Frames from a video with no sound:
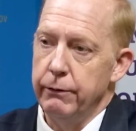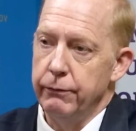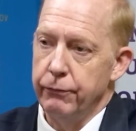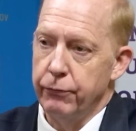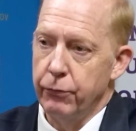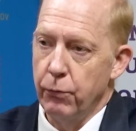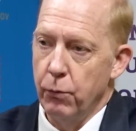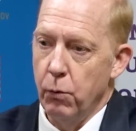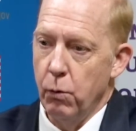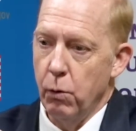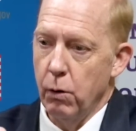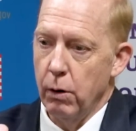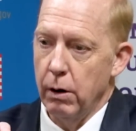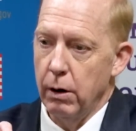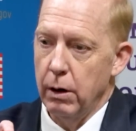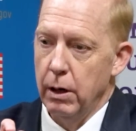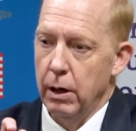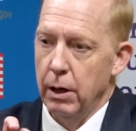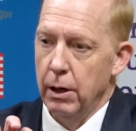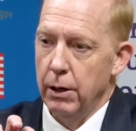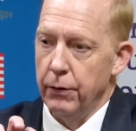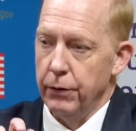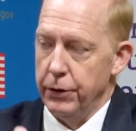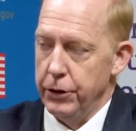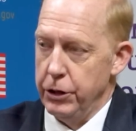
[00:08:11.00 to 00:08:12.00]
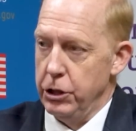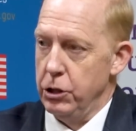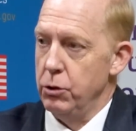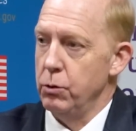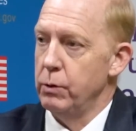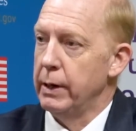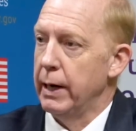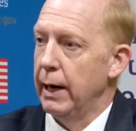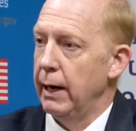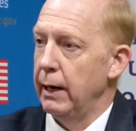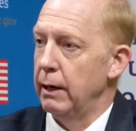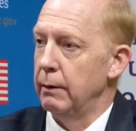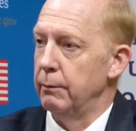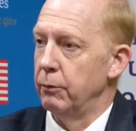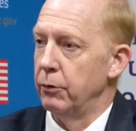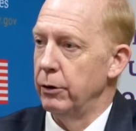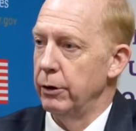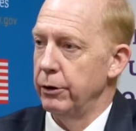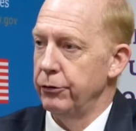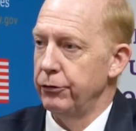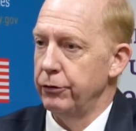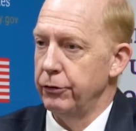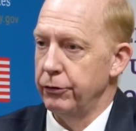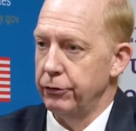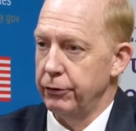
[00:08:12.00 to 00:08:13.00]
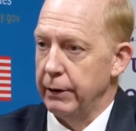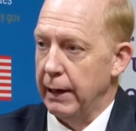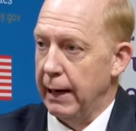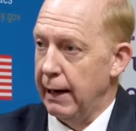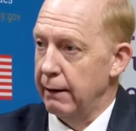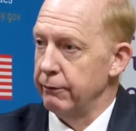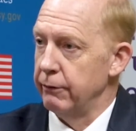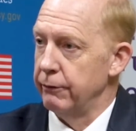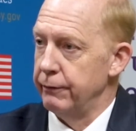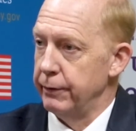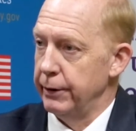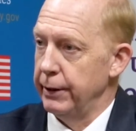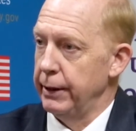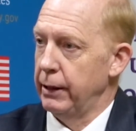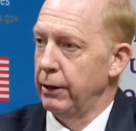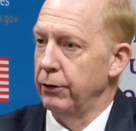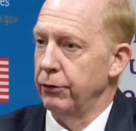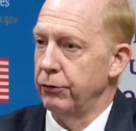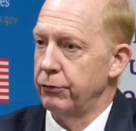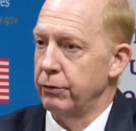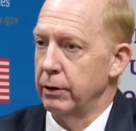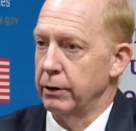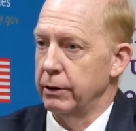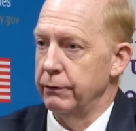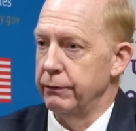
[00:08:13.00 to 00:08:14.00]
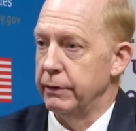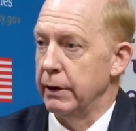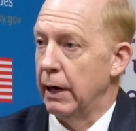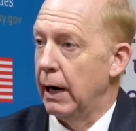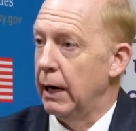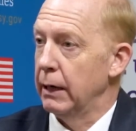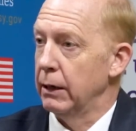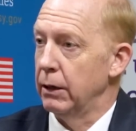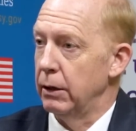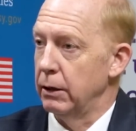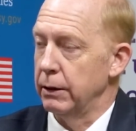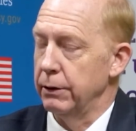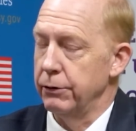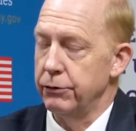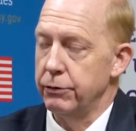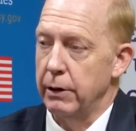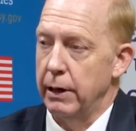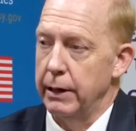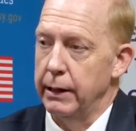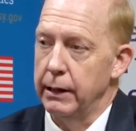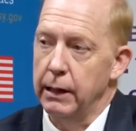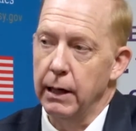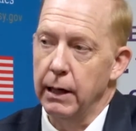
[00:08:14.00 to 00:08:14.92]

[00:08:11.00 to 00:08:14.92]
for the UK and Mauritius to have a very constructive dialogue and try to